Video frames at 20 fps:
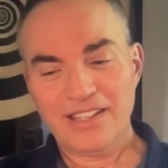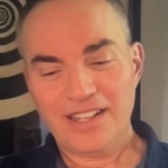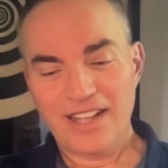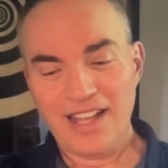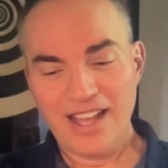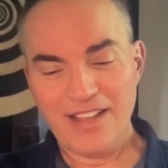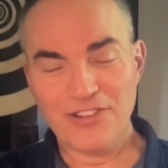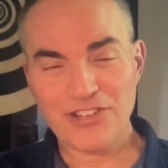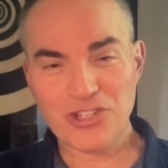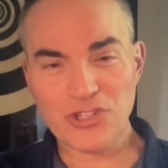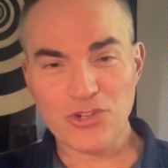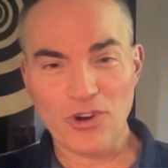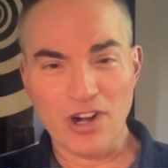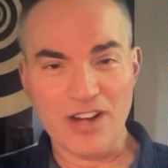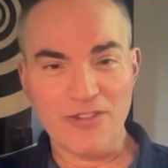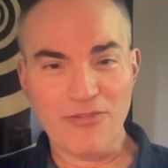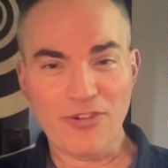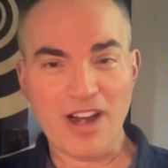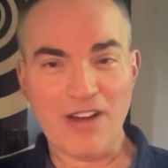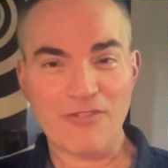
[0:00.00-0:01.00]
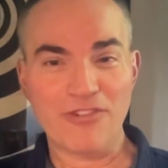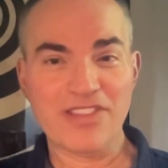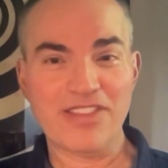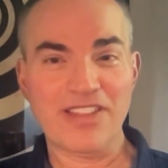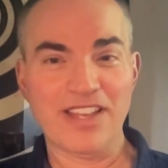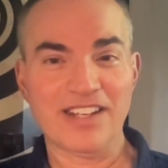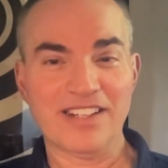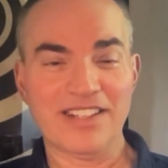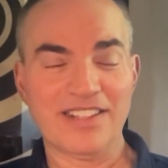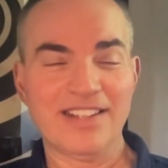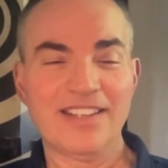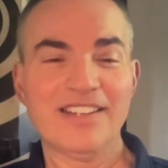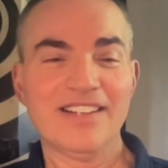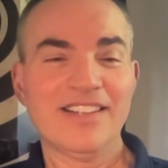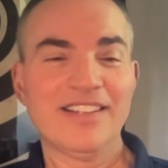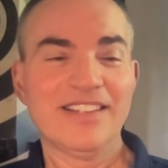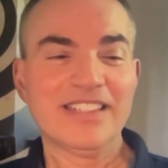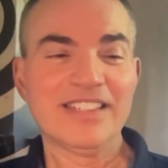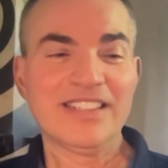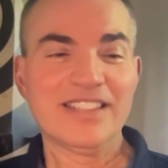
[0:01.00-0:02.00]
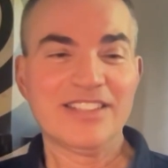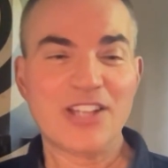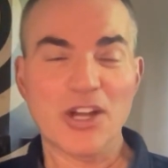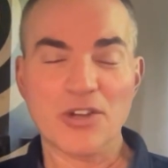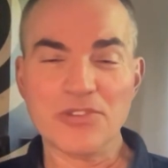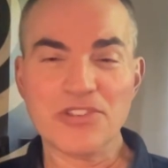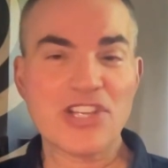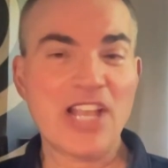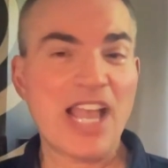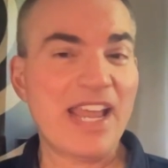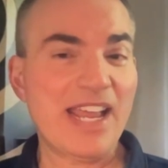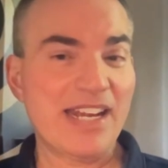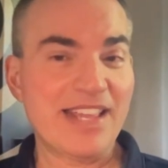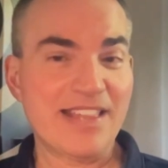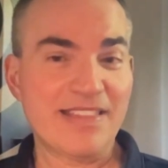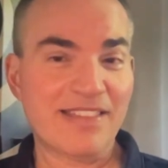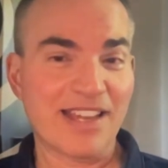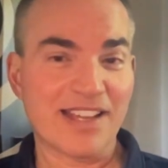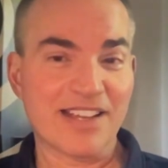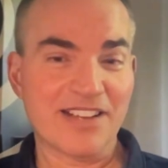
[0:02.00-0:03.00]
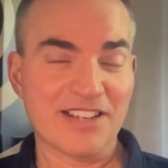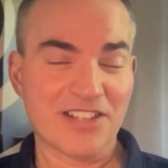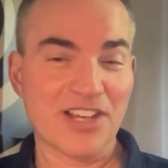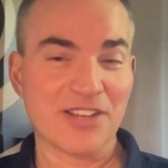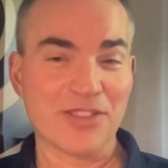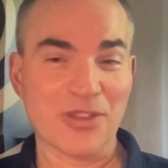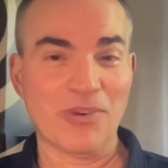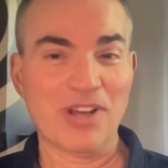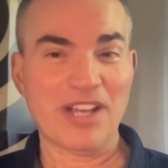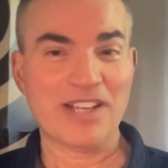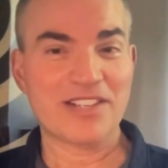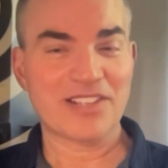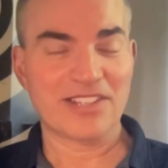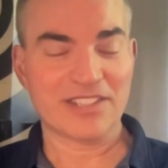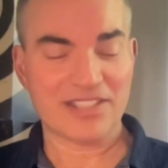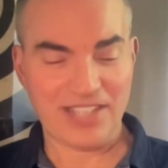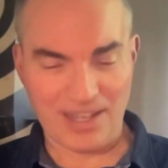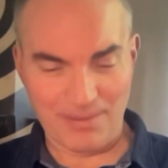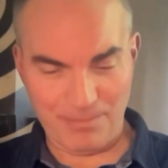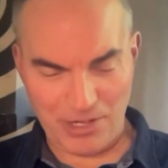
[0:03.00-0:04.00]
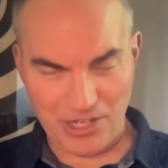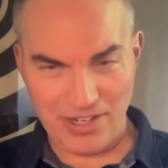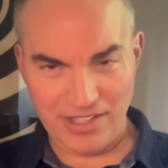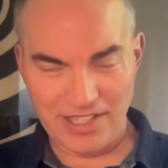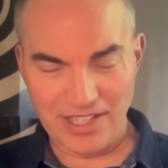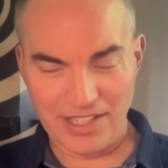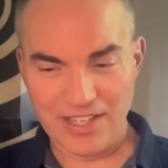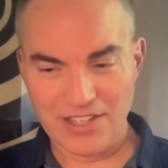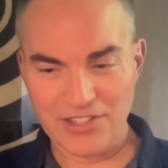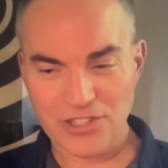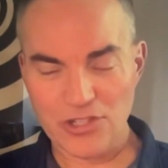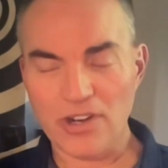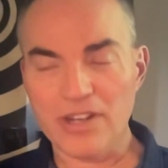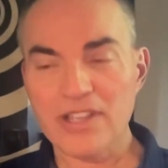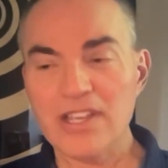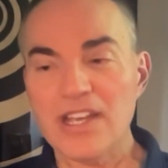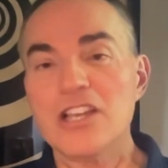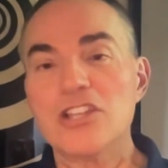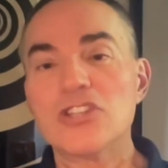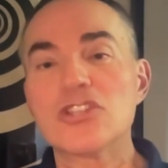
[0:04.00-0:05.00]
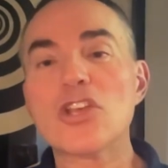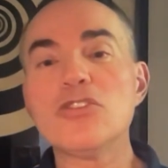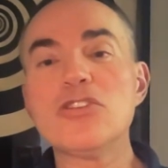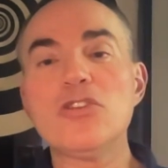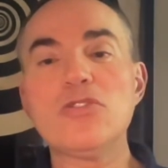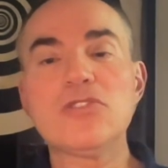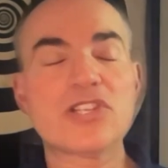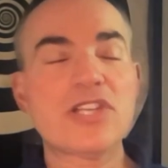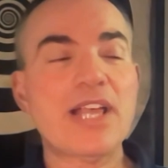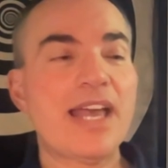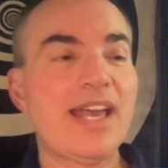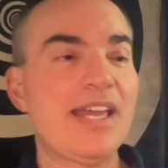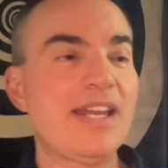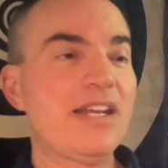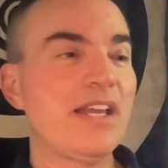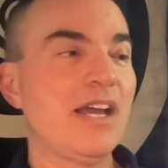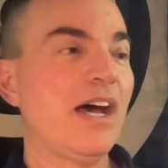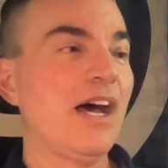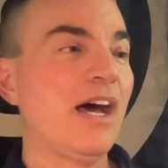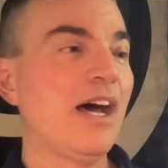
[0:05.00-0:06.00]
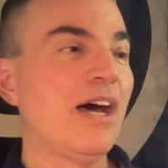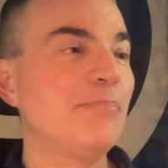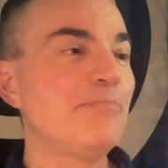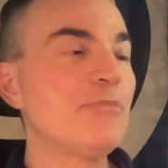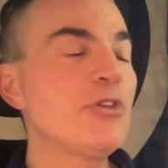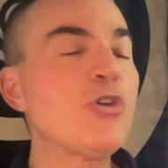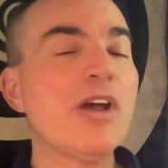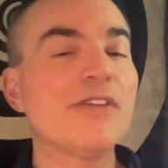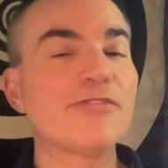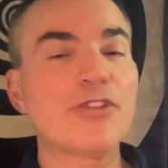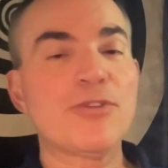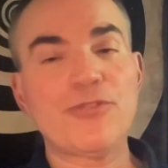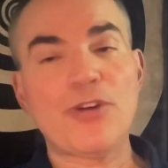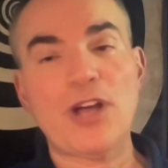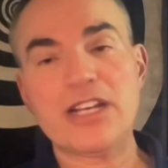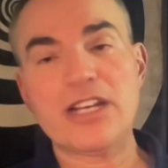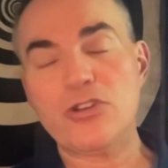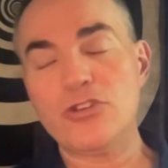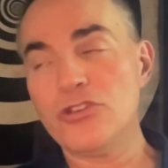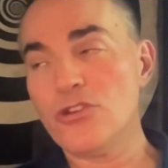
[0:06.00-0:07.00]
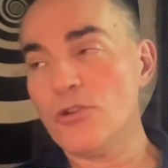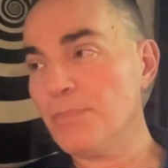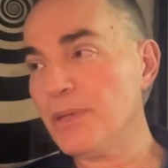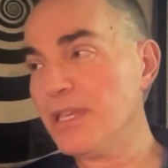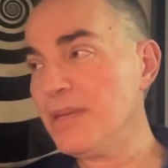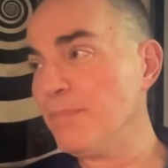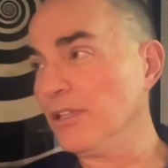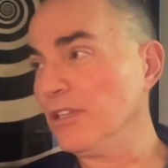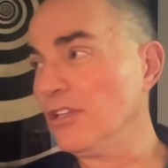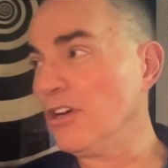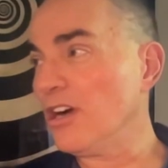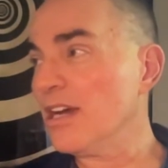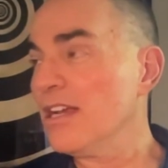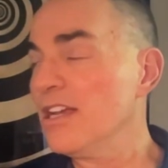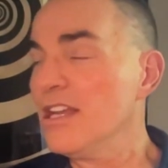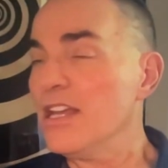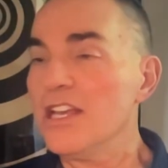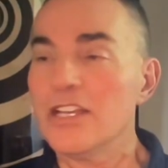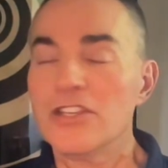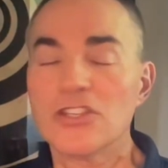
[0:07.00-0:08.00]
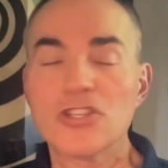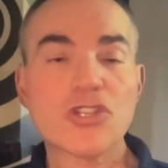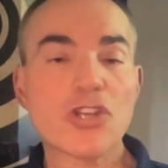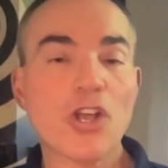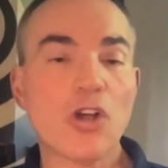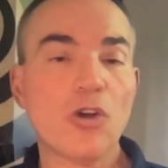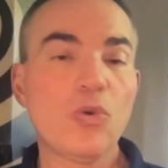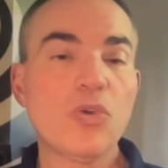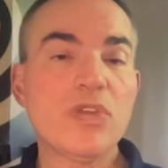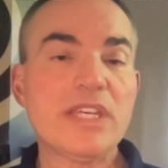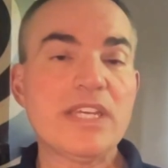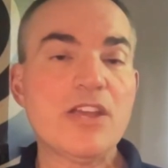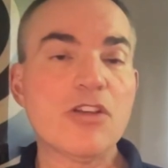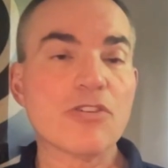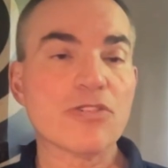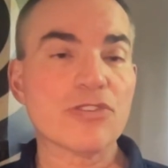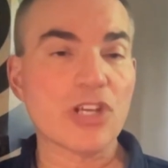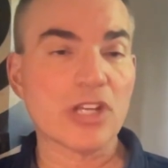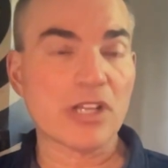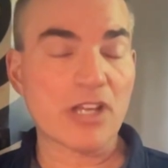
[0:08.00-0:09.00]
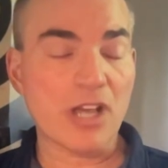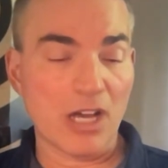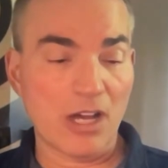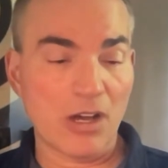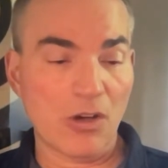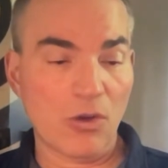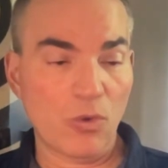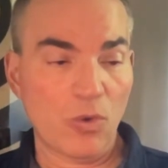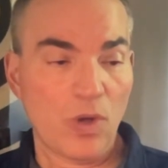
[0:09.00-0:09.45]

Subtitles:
I have a story for everything. Don't say anything, because otherwise I'll say, I'm going to tell you a story. So you said you have to find who your people are. So years ago,